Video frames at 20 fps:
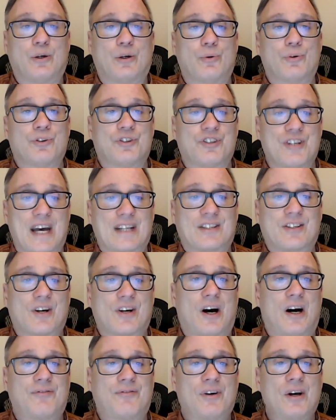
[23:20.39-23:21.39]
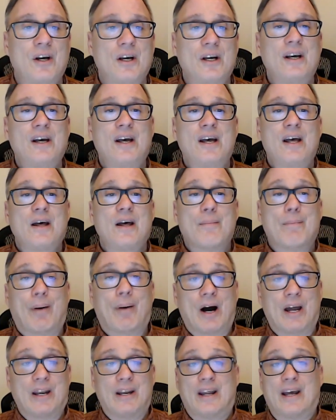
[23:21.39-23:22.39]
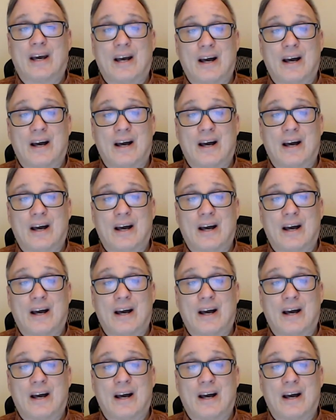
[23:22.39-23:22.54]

Kuznetsov. But